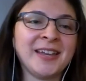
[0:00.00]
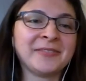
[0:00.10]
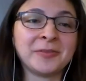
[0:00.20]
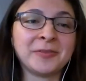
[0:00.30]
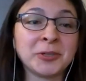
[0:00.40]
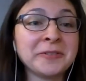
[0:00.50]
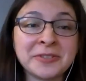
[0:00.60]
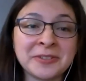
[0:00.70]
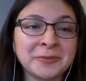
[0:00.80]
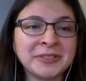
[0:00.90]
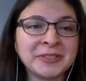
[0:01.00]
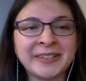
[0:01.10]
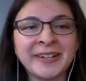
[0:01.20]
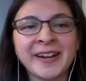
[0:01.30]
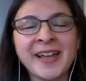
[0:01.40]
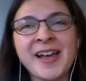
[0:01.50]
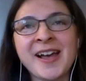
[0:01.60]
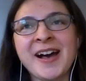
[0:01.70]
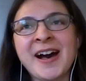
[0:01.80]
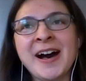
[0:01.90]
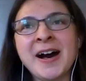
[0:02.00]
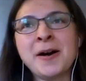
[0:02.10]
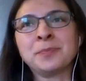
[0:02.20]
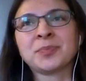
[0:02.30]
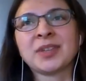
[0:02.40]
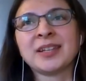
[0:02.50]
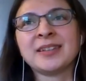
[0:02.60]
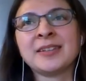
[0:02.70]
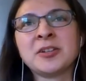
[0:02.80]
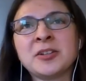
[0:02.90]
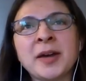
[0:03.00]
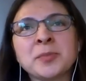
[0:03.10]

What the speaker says: from wherever in the world they are. That